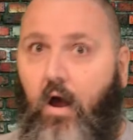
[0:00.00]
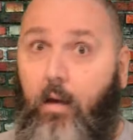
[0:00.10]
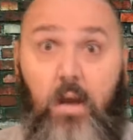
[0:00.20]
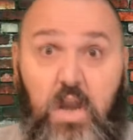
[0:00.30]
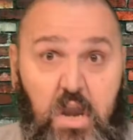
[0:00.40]

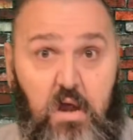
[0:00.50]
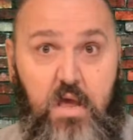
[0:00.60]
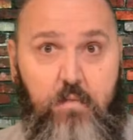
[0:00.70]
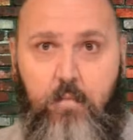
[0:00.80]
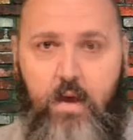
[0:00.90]
I'm a
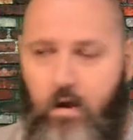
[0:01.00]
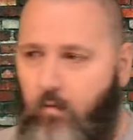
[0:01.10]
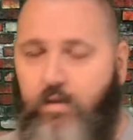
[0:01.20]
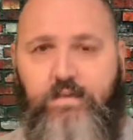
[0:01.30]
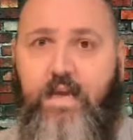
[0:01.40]
nightmare.
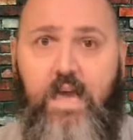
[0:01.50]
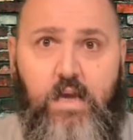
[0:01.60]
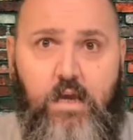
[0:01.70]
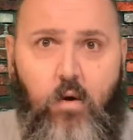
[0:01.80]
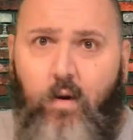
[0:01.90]
Once I
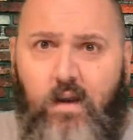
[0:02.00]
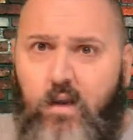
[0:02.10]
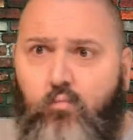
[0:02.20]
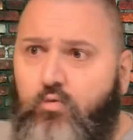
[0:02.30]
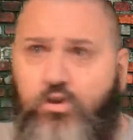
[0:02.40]
get going, I
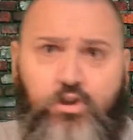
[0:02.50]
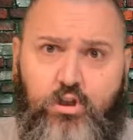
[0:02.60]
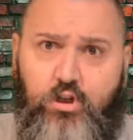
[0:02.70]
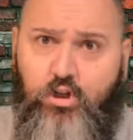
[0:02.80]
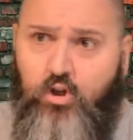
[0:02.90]
don't
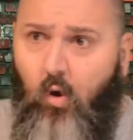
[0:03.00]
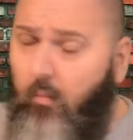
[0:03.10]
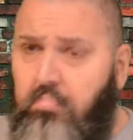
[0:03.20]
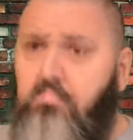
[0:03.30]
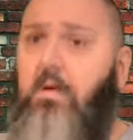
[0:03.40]

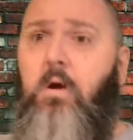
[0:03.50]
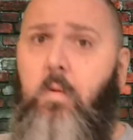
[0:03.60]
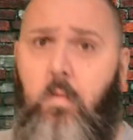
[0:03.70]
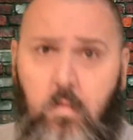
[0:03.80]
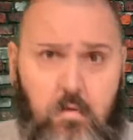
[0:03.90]
stop.
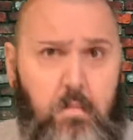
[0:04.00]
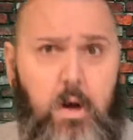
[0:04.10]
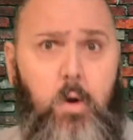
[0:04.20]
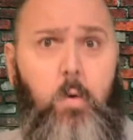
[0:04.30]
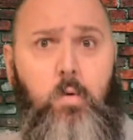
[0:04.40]
Moon,
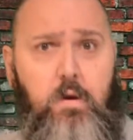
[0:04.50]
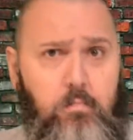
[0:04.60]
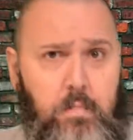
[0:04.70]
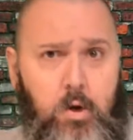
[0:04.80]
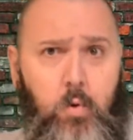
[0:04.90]

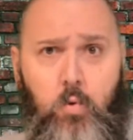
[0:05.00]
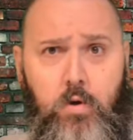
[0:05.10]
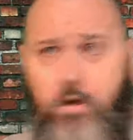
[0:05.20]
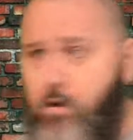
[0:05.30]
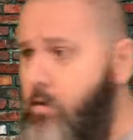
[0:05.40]
moon,
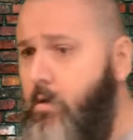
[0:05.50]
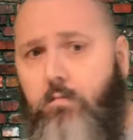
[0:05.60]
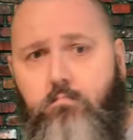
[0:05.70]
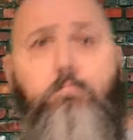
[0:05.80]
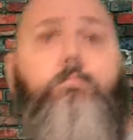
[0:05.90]
moon,
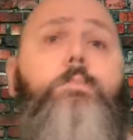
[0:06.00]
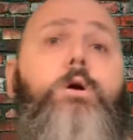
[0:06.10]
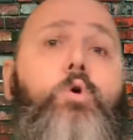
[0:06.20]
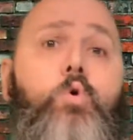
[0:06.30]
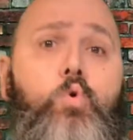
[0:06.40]

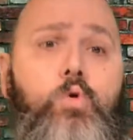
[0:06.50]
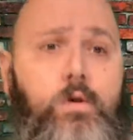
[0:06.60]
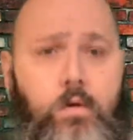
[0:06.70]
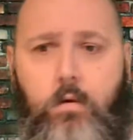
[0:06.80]
moon.